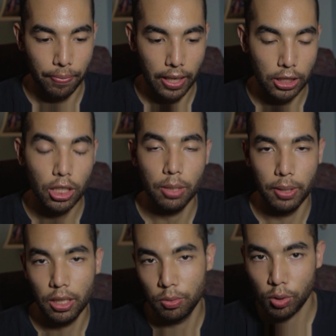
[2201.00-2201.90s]
I tried to
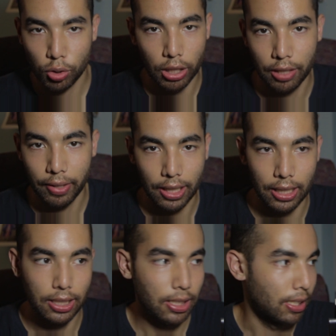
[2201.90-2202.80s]
be creative at
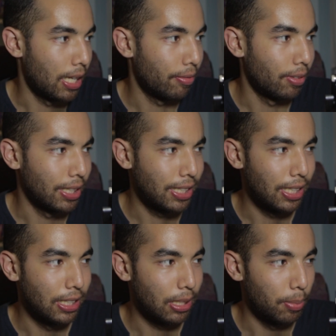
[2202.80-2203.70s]
least, and I haven't really
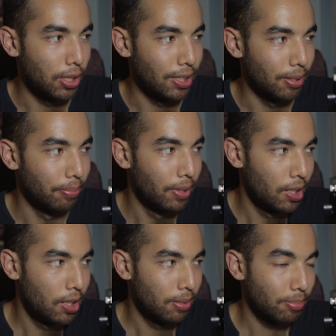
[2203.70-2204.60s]
seen someone do
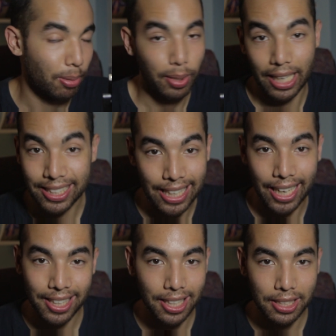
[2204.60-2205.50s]
something
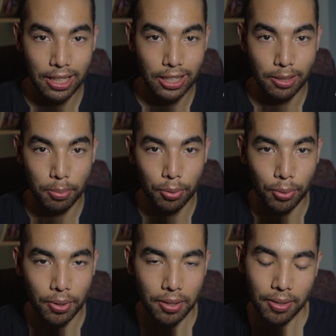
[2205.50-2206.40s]
exactly like this
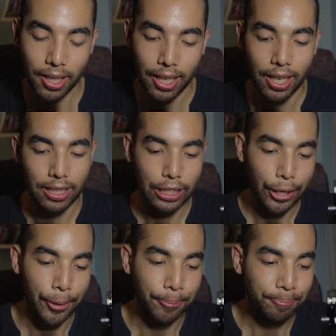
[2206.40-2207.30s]
before.
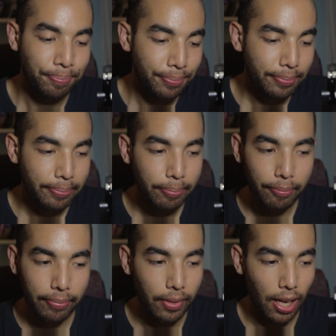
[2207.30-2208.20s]
So
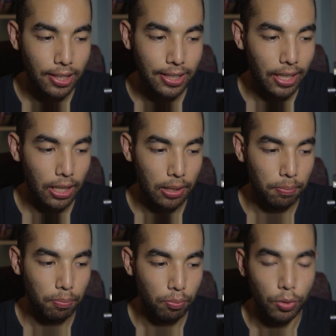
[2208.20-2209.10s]
I'd say
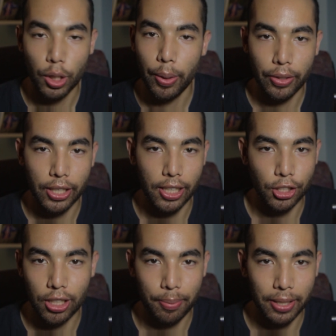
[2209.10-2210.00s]
go out there and
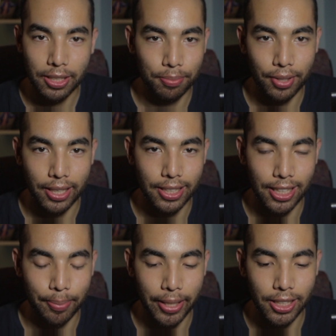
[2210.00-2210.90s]
try and make some friends in
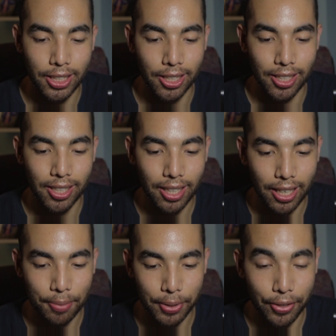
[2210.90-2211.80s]
the major.
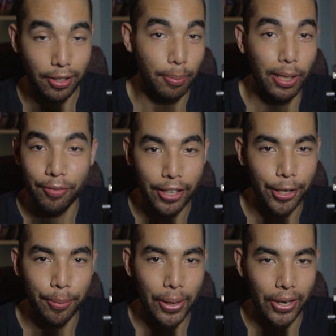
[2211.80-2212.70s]
You don't have to make a video
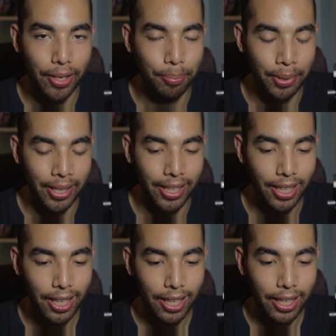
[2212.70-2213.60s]
about it, but
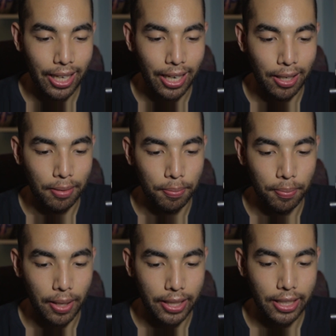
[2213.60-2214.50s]

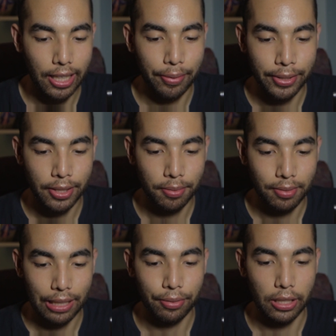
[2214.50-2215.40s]
I think that was
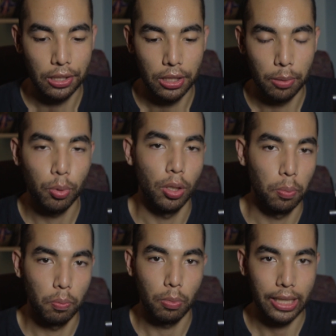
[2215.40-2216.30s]
definitely an
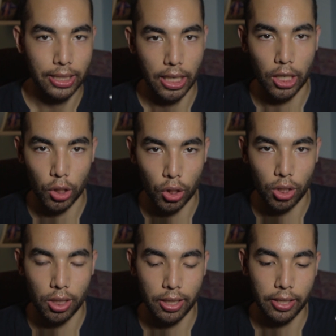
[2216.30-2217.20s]
important lesson I
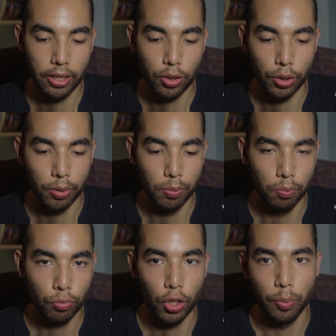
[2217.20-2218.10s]
learned
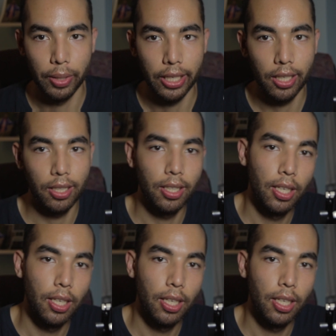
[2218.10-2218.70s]
through photo media.